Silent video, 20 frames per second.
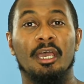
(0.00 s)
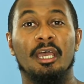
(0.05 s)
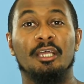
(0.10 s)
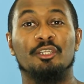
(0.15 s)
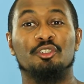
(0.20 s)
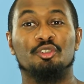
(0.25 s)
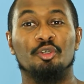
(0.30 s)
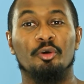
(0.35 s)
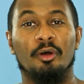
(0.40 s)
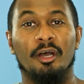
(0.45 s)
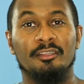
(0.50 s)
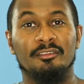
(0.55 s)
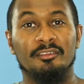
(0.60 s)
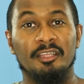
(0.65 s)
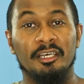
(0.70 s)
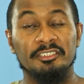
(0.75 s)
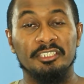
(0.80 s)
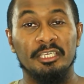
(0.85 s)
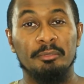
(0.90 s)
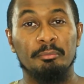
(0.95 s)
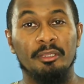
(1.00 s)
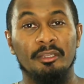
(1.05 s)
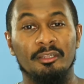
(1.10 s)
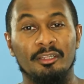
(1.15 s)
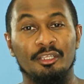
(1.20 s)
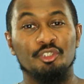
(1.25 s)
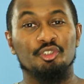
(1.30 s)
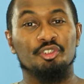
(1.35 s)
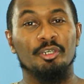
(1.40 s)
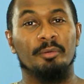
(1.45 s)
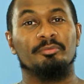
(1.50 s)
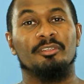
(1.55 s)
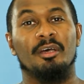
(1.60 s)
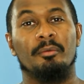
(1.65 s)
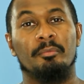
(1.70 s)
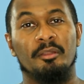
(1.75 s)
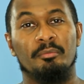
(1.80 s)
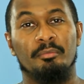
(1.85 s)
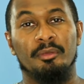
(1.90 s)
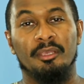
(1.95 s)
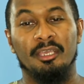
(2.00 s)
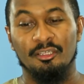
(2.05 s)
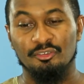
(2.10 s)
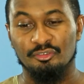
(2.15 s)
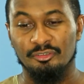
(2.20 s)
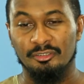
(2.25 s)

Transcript: And so Addas immediately jumped up and began